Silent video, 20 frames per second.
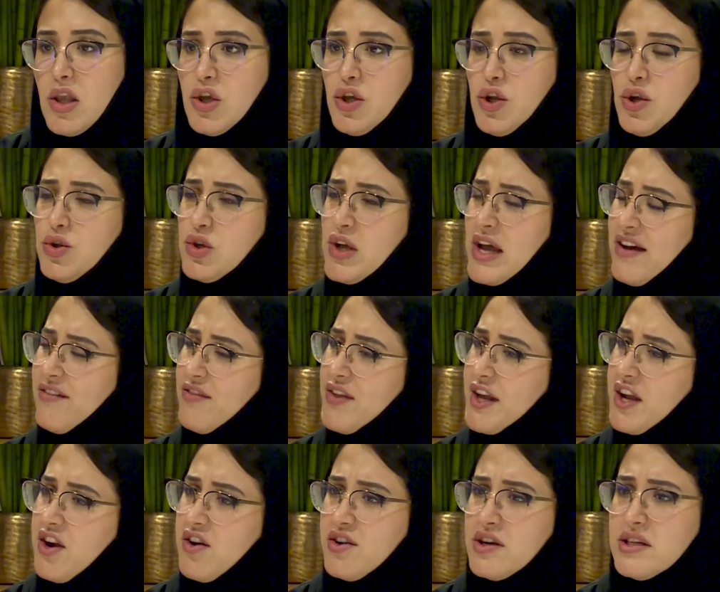You need to have the
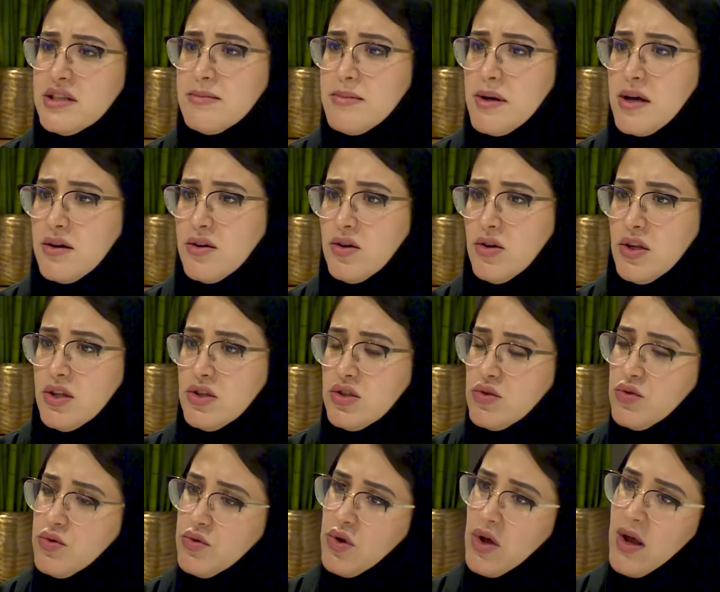charisma. You need
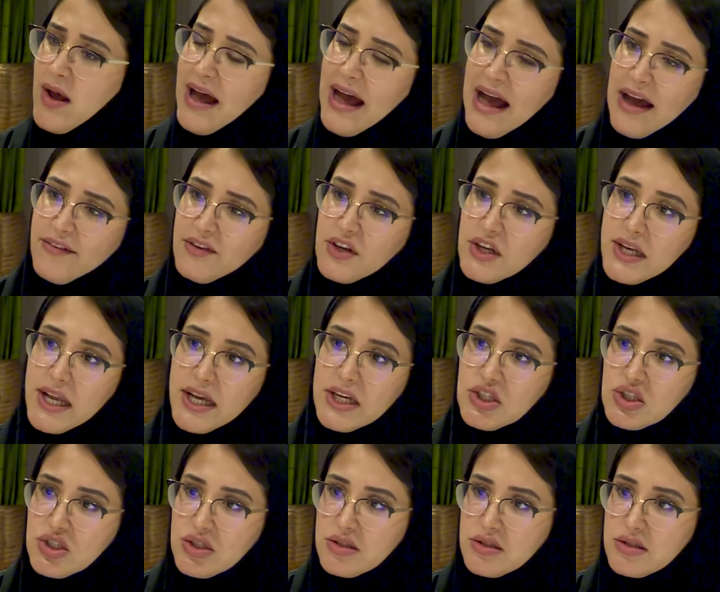to have
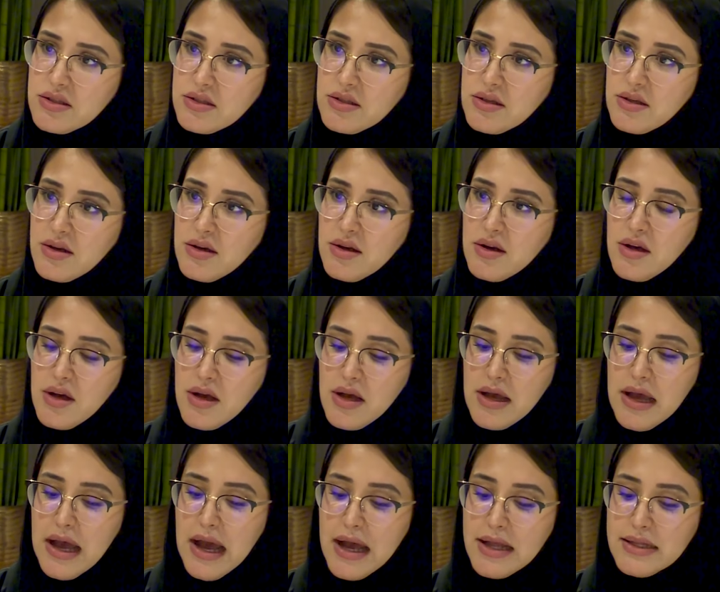connections.
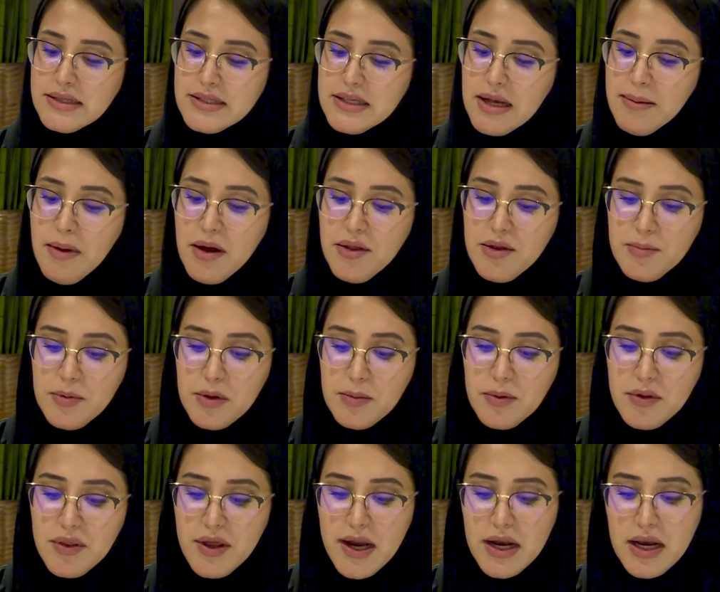And some other
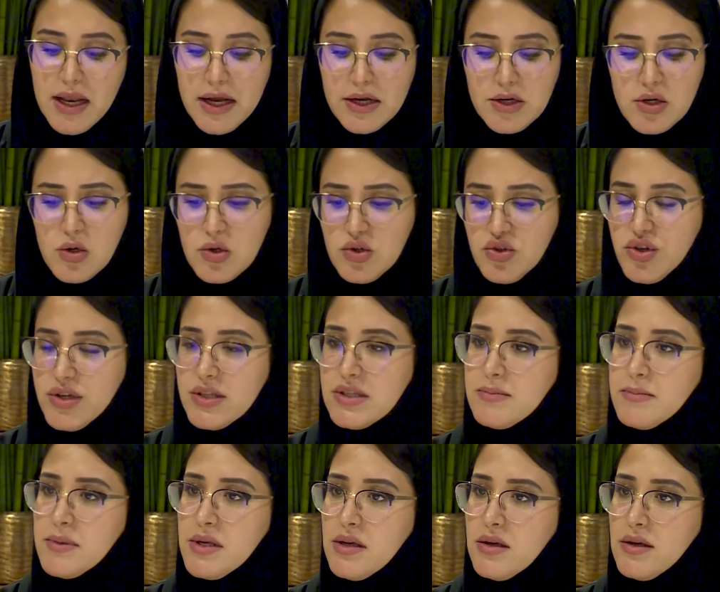people, they are like, no,
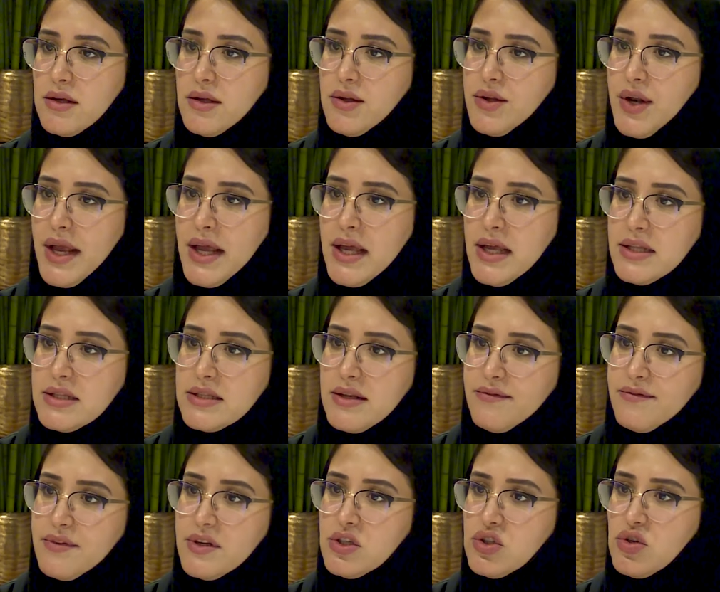trust me, grades
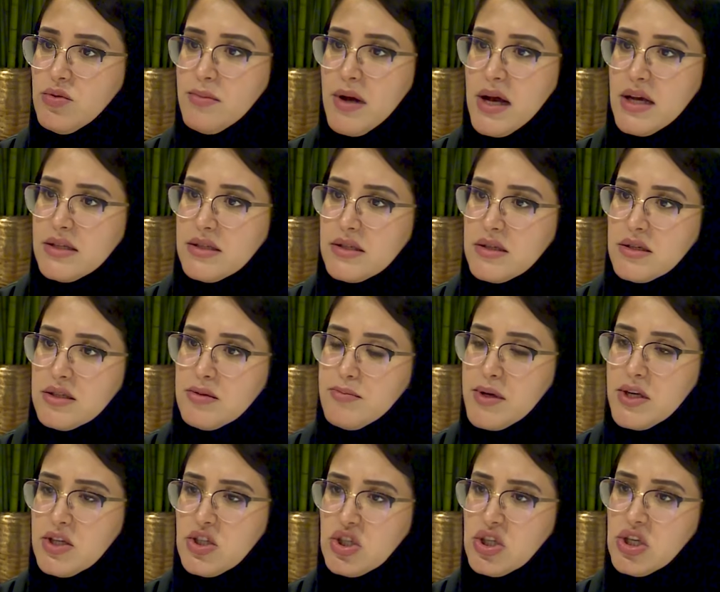and finish your master's,
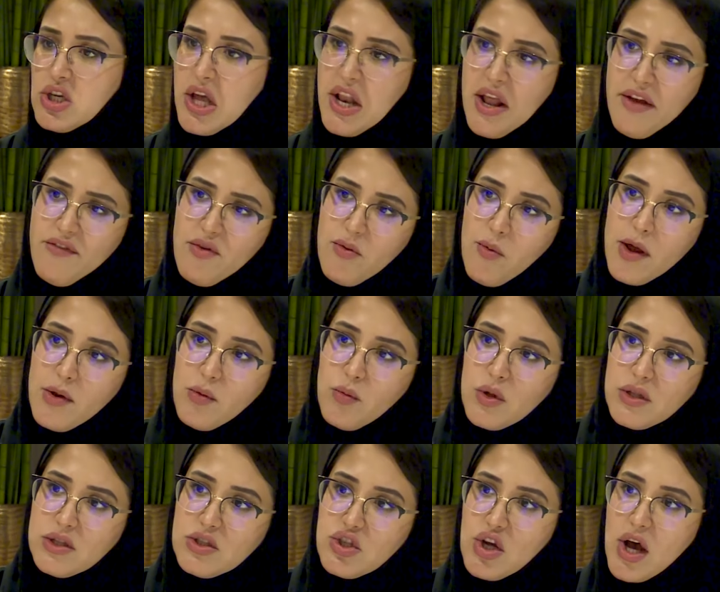PhD, and everyone
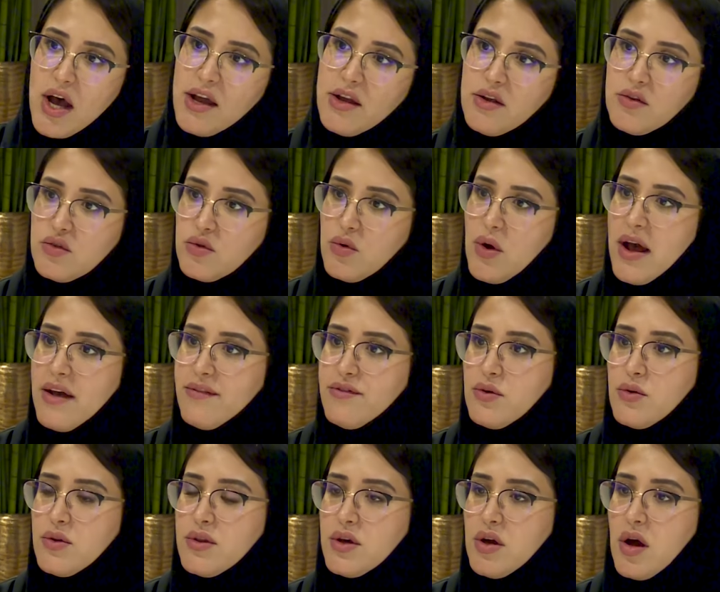will die to have
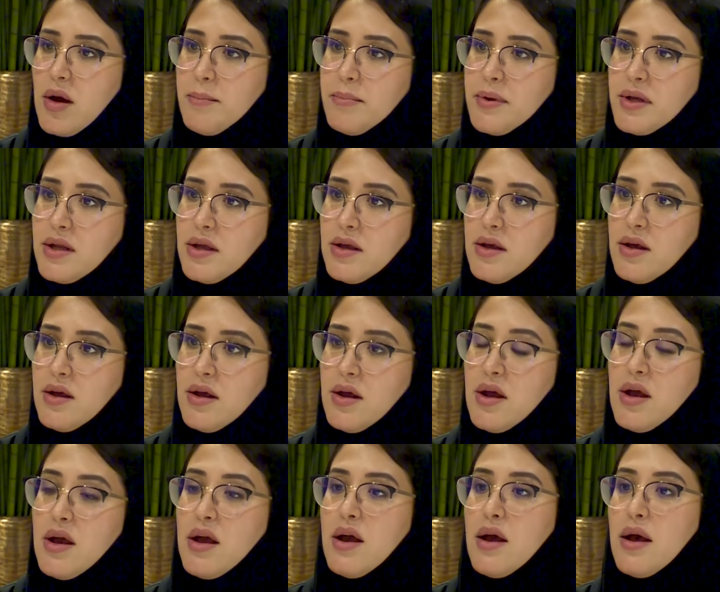you in the company.
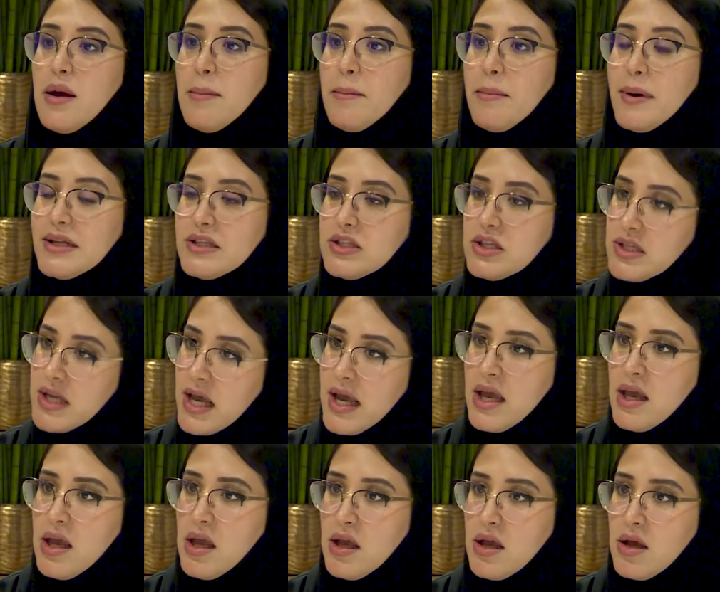But
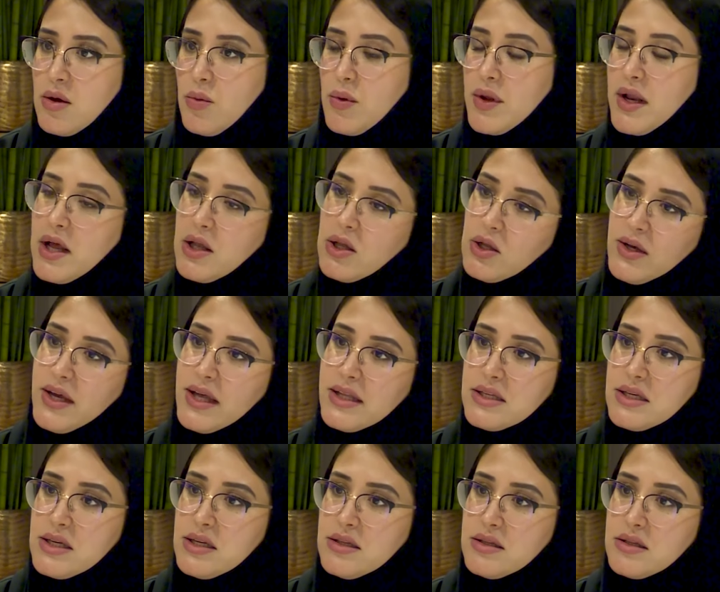today, when I look
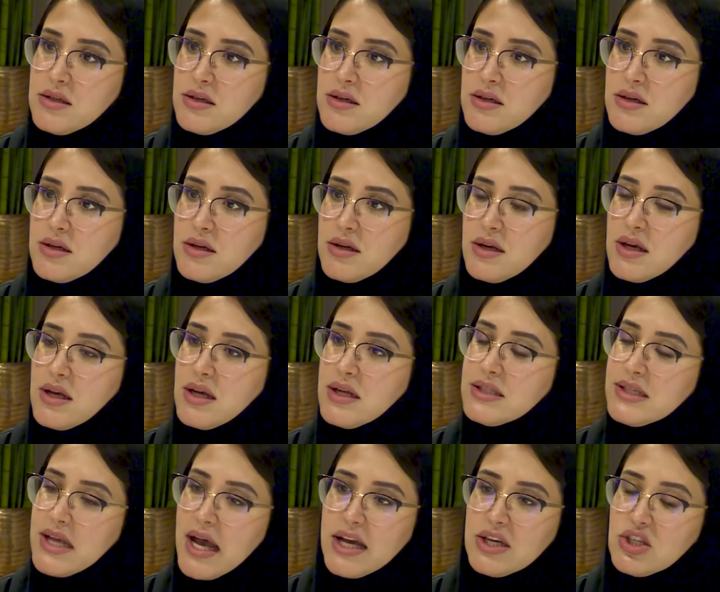at it,
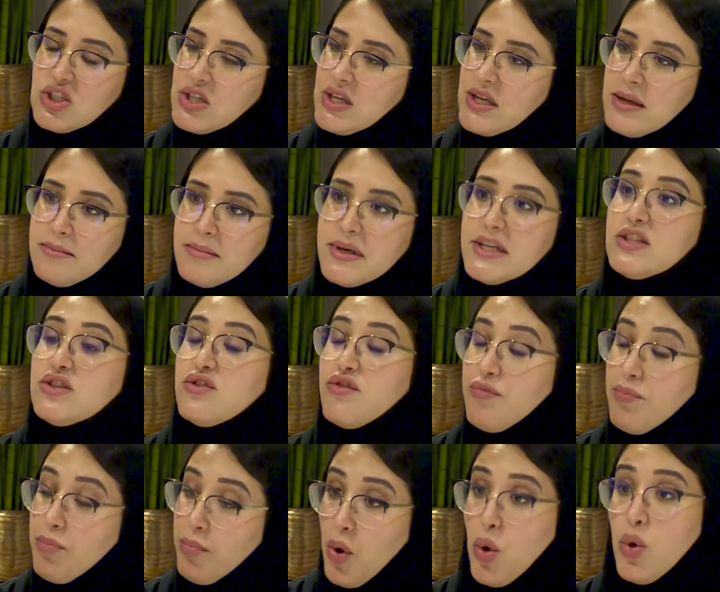it's actually a mix
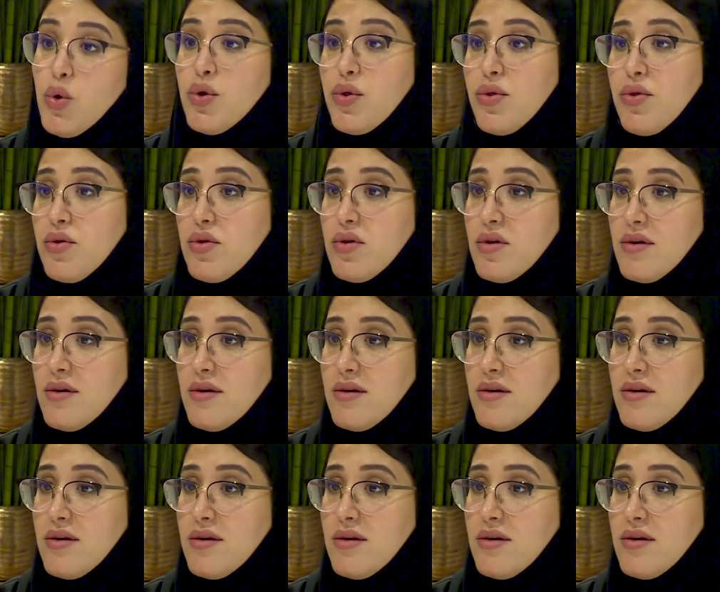of both.